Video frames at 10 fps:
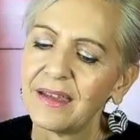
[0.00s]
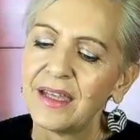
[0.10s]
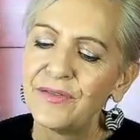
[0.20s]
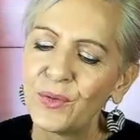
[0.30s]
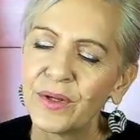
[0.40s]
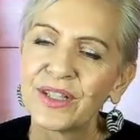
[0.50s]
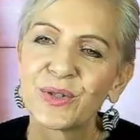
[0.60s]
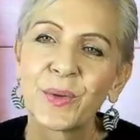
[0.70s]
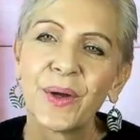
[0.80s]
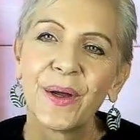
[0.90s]
If you want it
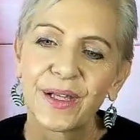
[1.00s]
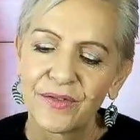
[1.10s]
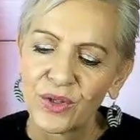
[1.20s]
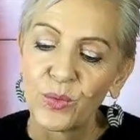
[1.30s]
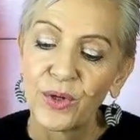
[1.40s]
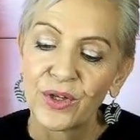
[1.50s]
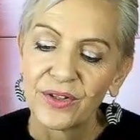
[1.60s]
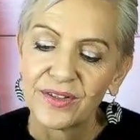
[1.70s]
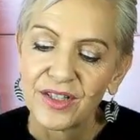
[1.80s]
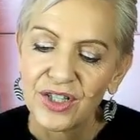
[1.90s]
to work, you've got to work
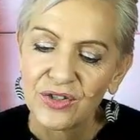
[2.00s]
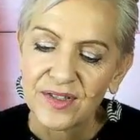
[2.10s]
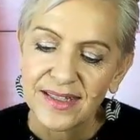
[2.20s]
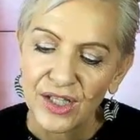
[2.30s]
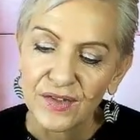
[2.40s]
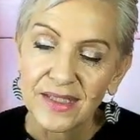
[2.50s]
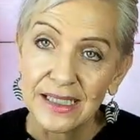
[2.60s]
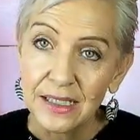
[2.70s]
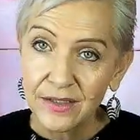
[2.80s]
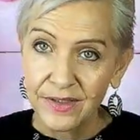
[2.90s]
on yourselves
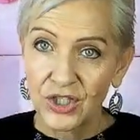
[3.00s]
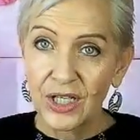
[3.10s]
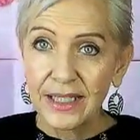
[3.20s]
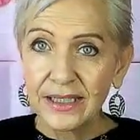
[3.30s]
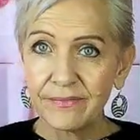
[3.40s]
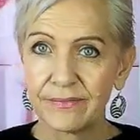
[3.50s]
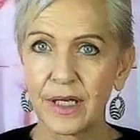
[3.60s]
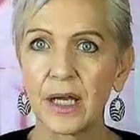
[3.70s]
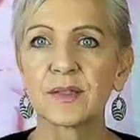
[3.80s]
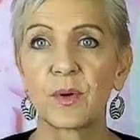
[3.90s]
individually
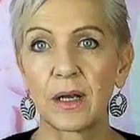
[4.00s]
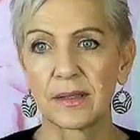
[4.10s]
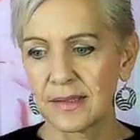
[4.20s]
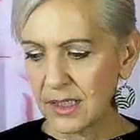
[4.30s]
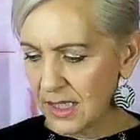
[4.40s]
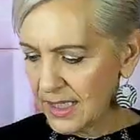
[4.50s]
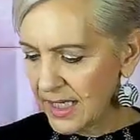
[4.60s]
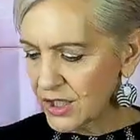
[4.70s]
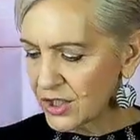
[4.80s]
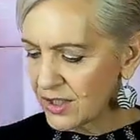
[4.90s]
as well as the
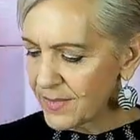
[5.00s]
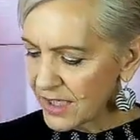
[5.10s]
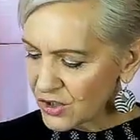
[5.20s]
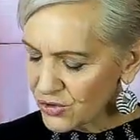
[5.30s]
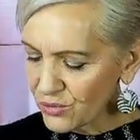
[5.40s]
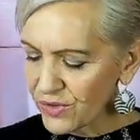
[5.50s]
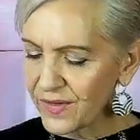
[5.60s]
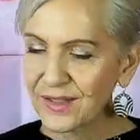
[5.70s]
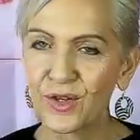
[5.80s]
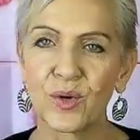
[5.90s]
connection and make sure that
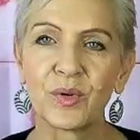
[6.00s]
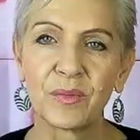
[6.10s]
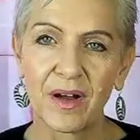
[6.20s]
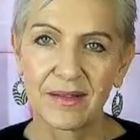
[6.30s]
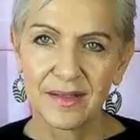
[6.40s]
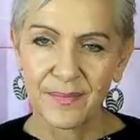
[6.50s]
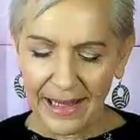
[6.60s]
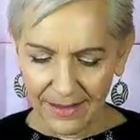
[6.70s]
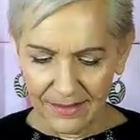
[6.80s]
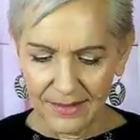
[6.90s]
there's compromise and
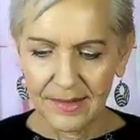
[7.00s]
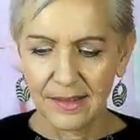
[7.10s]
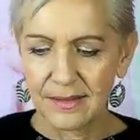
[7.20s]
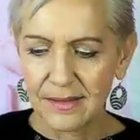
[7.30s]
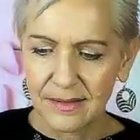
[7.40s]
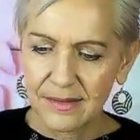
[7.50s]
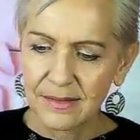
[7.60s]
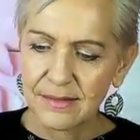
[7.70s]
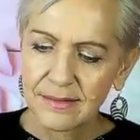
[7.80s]
balance in it.